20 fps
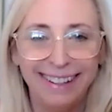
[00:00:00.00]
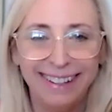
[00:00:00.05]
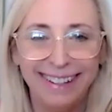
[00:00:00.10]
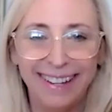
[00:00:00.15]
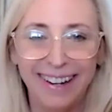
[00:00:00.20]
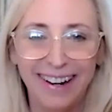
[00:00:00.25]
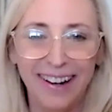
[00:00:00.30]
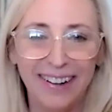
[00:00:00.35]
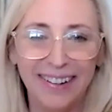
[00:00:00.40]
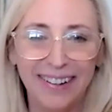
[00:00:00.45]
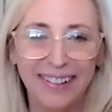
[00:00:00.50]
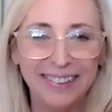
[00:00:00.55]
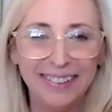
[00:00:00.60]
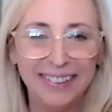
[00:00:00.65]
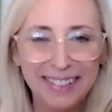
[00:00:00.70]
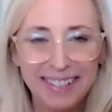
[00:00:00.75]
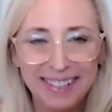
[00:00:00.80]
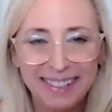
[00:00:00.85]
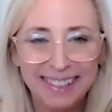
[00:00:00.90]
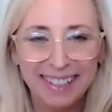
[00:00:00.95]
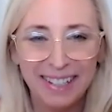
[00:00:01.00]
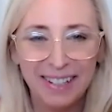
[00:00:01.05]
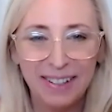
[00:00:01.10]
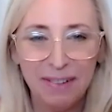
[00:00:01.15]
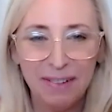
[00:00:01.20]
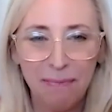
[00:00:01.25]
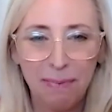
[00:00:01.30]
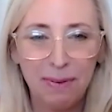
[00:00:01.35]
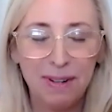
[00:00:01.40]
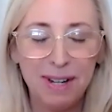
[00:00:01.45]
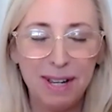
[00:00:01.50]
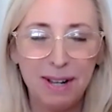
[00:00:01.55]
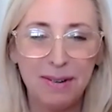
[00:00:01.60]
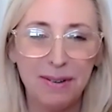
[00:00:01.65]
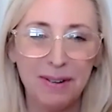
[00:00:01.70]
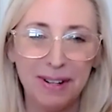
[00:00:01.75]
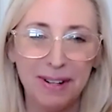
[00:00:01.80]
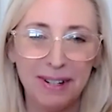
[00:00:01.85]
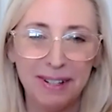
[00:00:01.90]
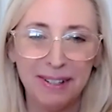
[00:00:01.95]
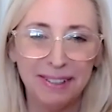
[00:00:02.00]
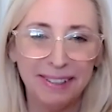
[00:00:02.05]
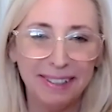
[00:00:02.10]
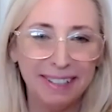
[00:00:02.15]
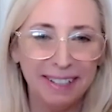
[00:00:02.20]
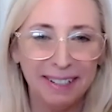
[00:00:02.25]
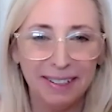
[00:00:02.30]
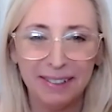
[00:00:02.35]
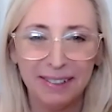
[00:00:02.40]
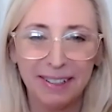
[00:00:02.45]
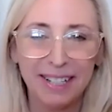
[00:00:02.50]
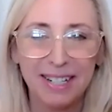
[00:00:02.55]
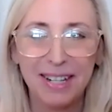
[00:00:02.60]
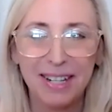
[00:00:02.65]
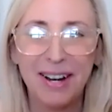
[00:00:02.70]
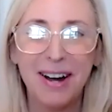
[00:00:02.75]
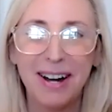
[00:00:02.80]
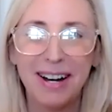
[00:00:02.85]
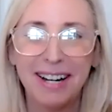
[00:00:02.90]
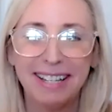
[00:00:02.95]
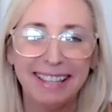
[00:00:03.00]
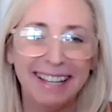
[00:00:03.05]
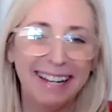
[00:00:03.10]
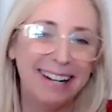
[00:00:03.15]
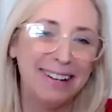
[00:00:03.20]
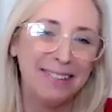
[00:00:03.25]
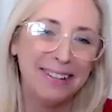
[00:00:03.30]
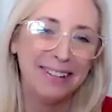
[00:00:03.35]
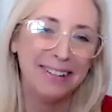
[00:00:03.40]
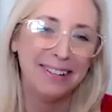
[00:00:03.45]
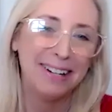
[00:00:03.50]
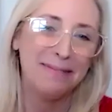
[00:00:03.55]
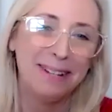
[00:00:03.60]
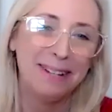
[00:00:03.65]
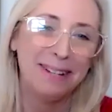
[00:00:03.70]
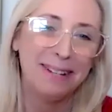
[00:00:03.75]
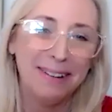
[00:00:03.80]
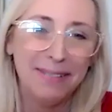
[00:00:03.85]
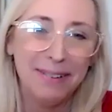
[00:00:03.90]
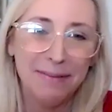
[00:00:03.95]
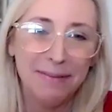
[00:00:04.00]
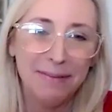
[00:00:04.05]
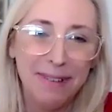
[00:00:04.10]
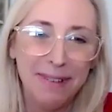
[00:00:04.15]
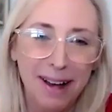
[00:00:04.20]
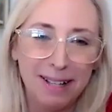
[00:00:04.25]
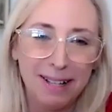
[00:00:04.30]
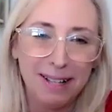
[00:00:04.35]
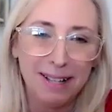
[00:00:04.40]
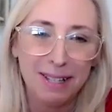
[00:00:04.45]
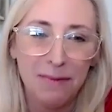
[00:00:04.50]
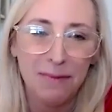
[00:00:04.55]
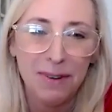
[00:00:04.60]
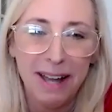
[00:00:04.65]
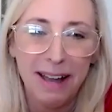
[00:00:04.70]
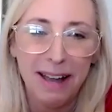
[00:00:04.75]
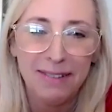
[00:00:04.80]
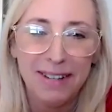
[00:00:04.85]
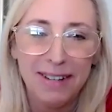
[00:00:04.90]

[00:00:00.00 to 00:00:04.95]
little prequel, little guitar in there would be awesome. We'll have